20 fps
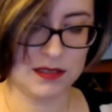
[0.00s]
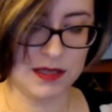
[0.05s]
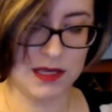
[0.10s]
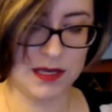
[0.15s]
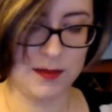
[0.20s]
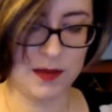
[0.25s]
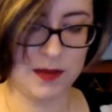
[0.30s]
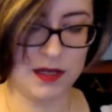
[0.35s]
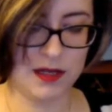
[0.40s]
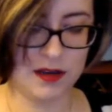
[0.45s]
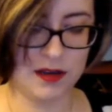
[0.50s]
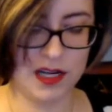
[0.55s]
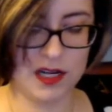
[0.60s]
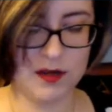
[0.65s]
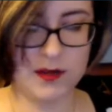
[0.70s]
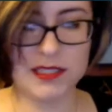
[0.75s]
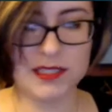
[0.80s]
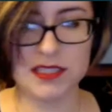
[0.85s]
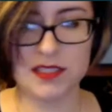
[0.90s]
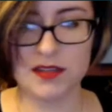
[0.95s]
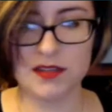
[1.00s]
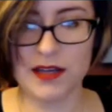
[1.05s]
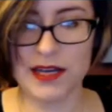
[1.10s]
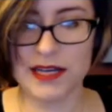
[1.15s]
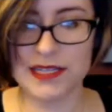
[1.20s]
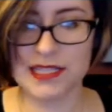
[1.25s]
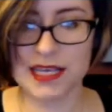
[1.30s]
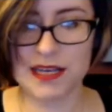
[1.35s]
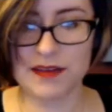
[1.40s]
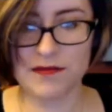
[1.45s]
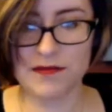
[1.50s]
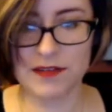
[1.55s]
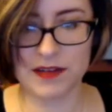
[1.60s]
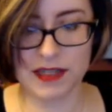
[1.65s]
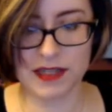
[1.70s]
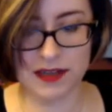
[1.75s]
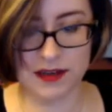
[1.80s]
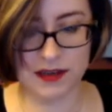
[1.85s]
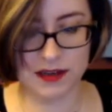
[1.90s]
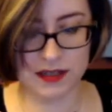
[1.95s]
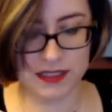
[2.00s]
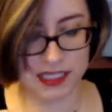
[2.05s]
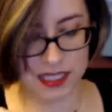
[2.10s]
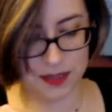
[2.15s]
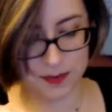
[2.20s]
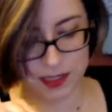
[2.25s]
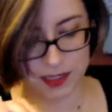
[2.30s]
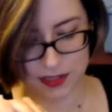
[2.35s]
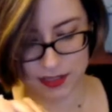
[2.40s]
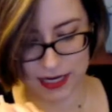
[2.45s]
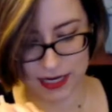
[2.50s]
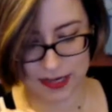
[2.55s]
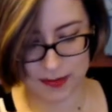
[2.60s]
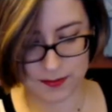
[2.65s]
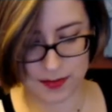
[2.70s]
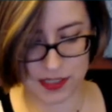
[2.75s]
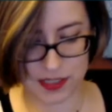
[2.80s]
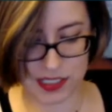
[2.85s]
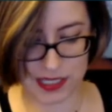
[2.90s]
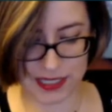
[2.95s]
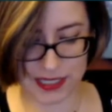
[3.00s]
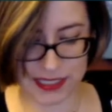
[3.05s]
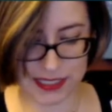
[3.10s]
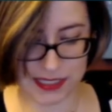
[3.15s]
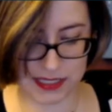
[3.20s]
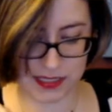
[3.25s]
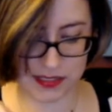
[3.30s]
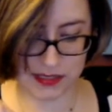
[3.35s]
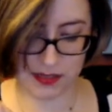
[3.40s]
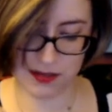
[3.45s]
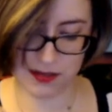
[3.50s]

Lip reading: I'm hungry. What did you guys have for dinner? Tell me so that I can be jealous.